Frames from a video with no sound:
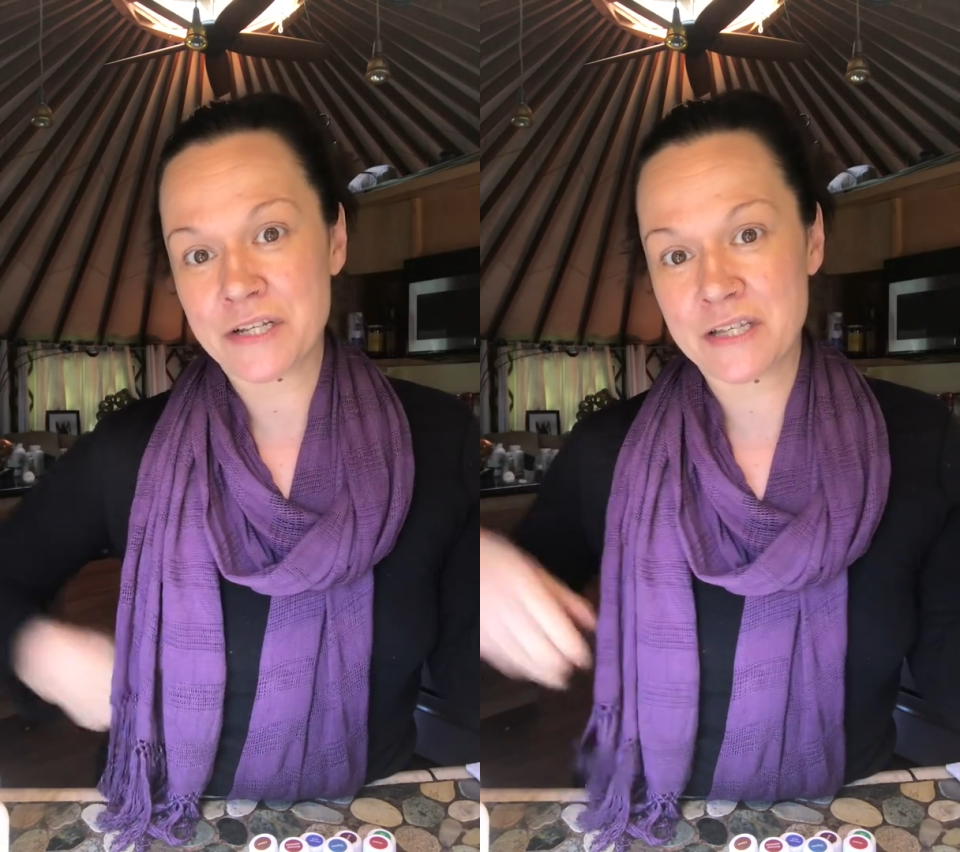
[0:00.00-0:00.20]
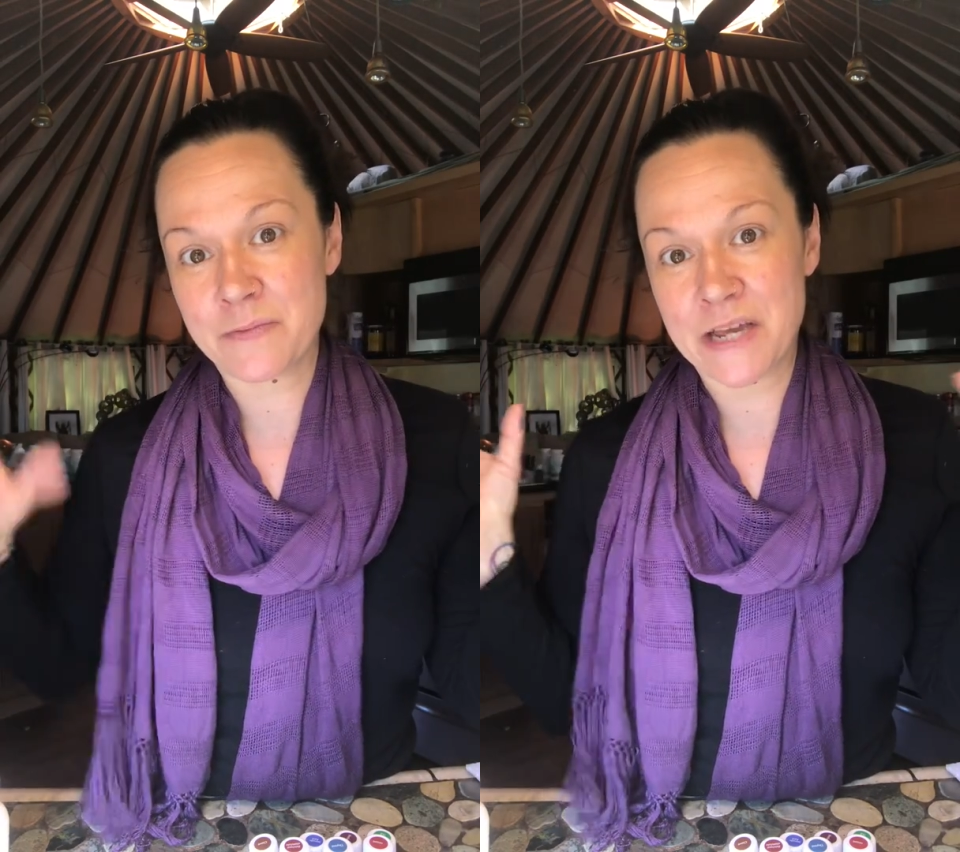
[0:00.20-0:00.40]

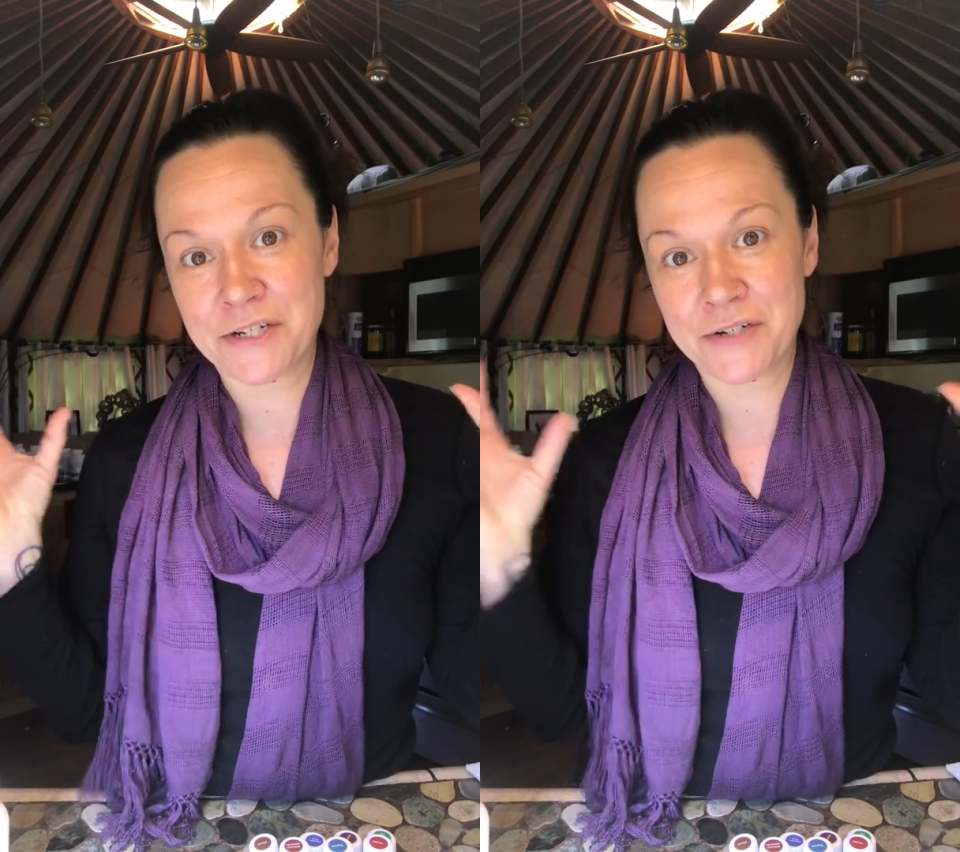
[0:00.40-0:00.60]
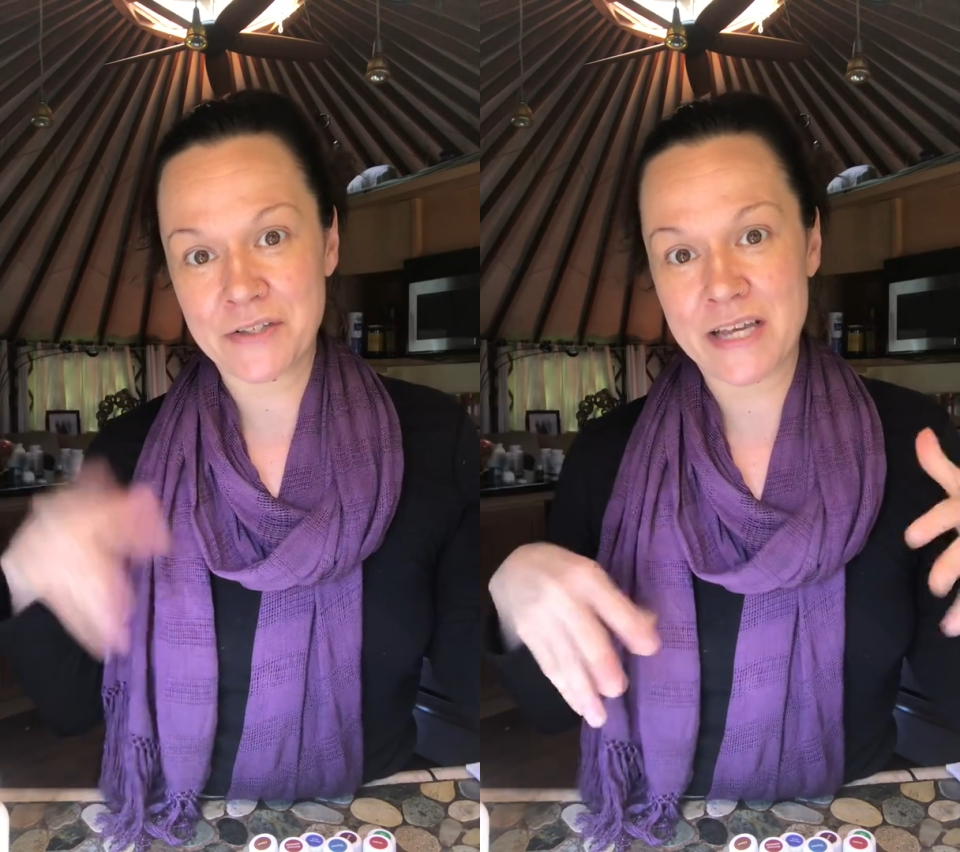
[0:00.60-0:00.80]
just to make
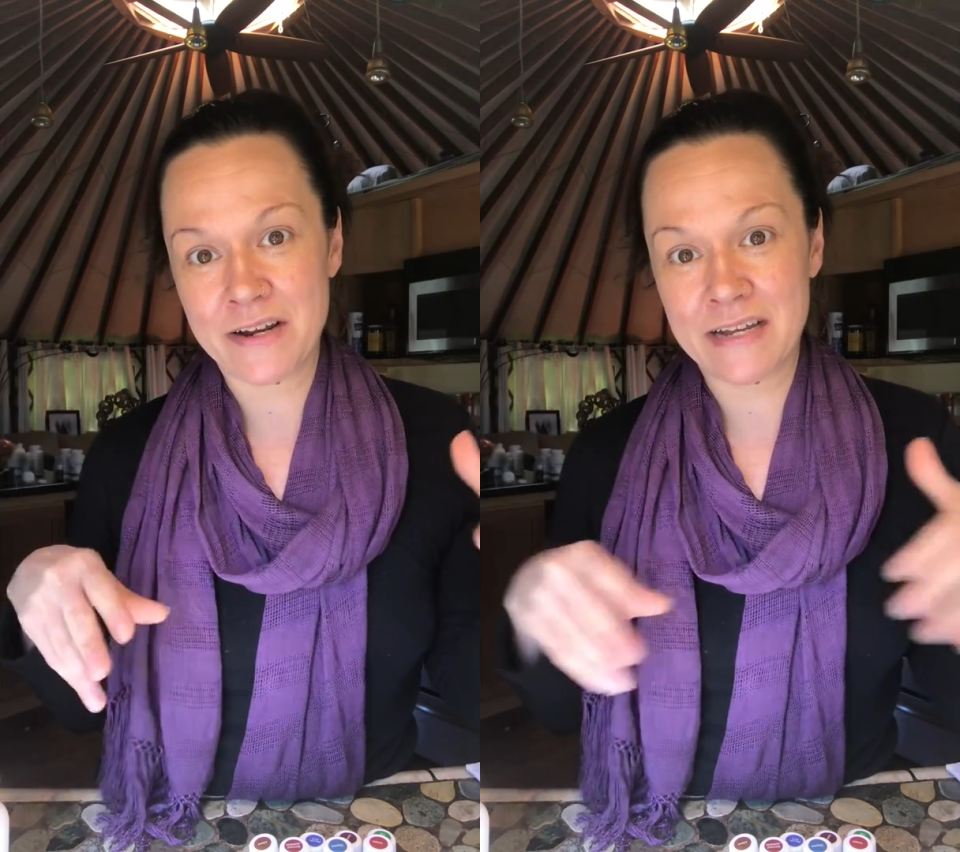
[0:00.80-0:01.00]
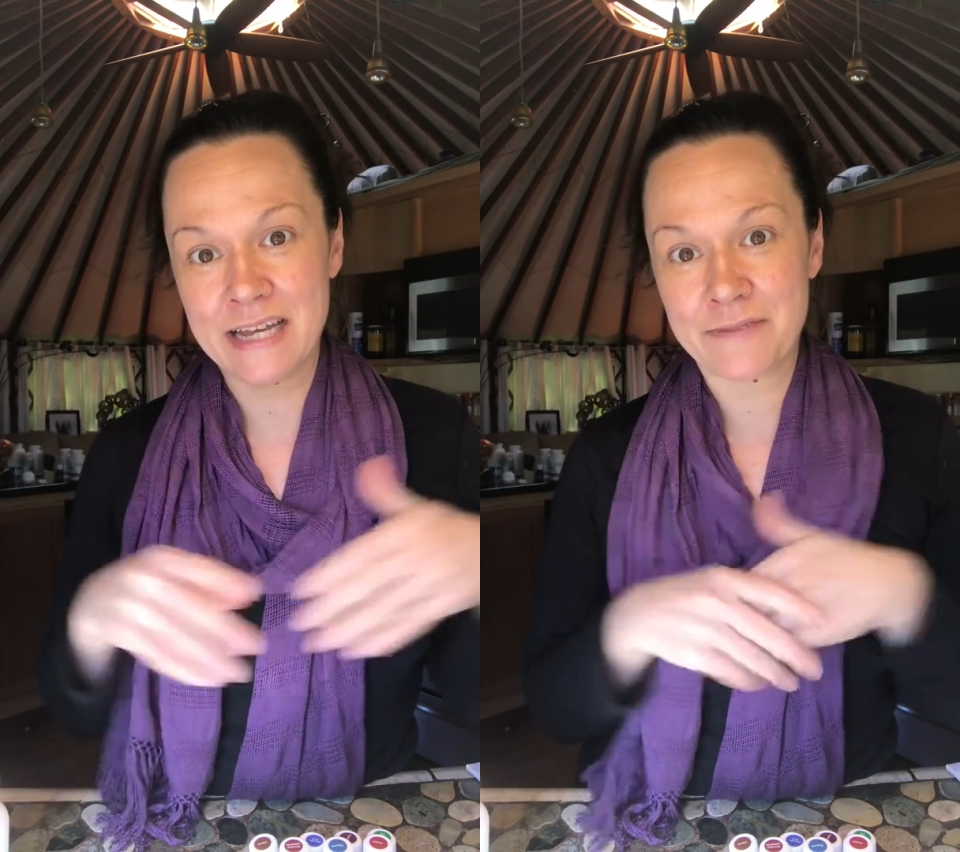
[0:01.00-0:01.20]
sure that
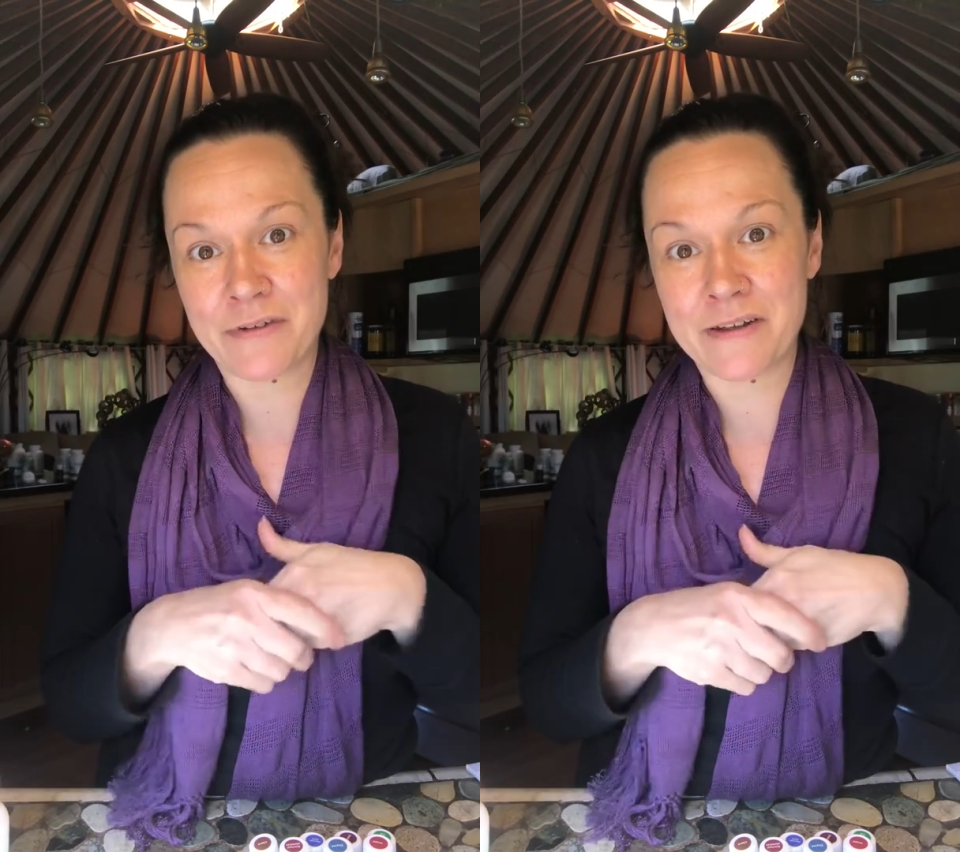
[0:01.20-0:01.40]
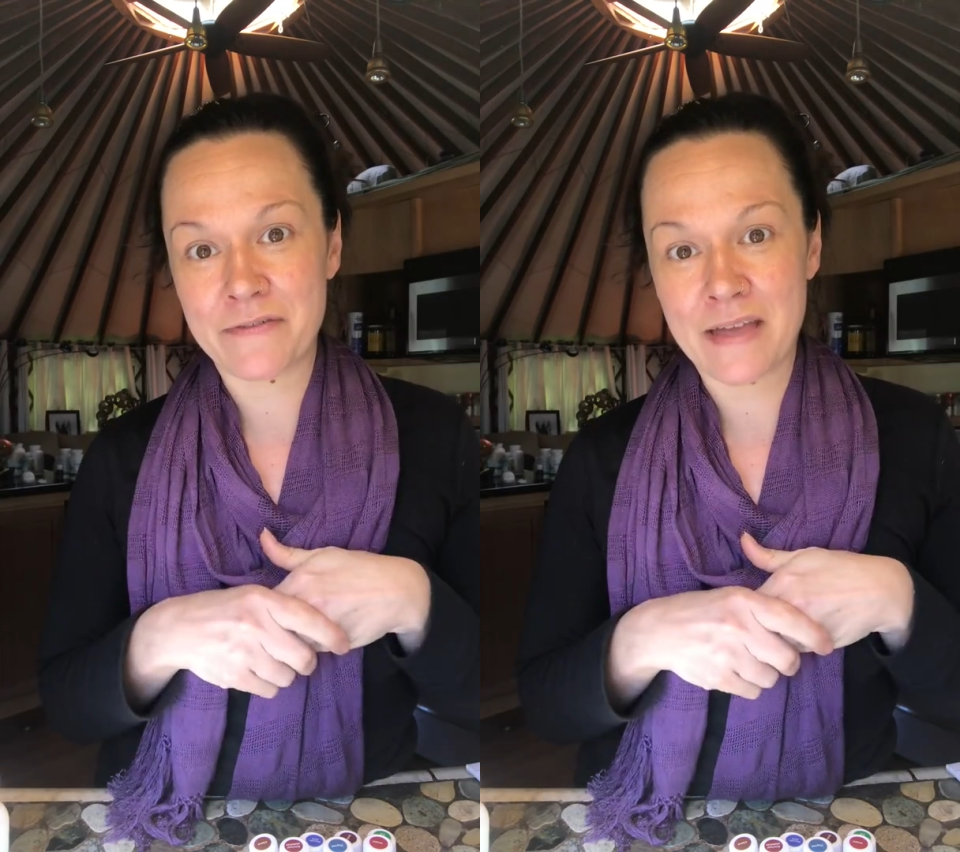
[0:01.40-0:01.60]
you're getting
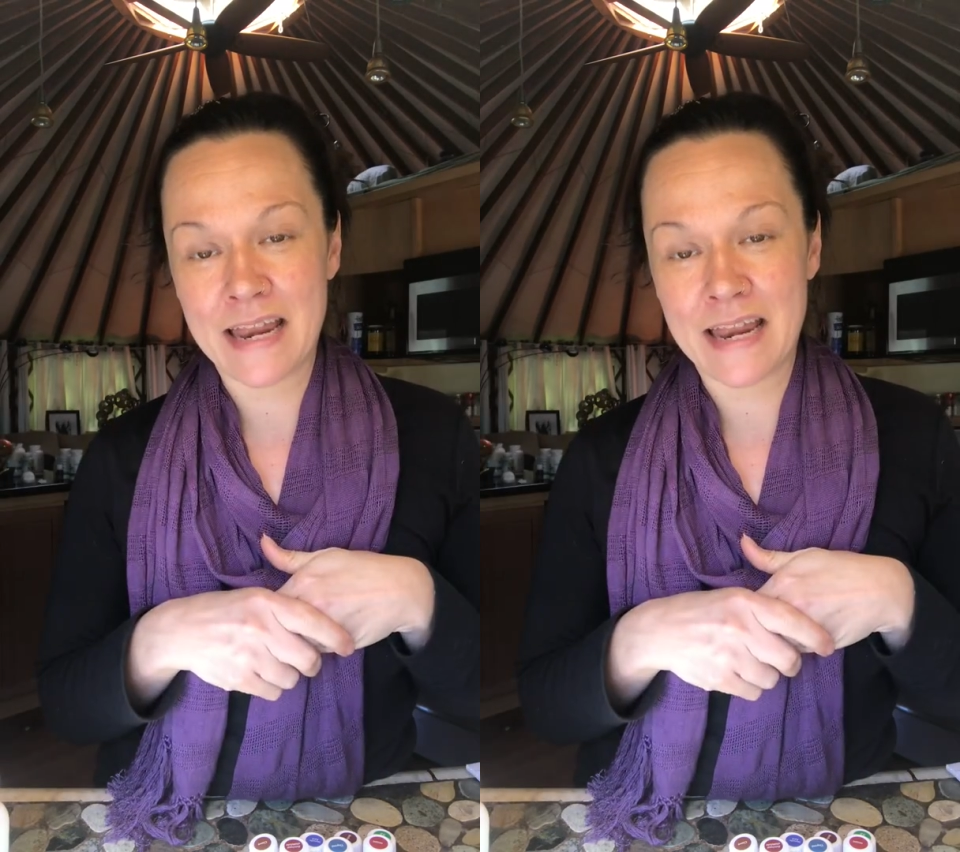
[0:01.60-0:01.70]
rid of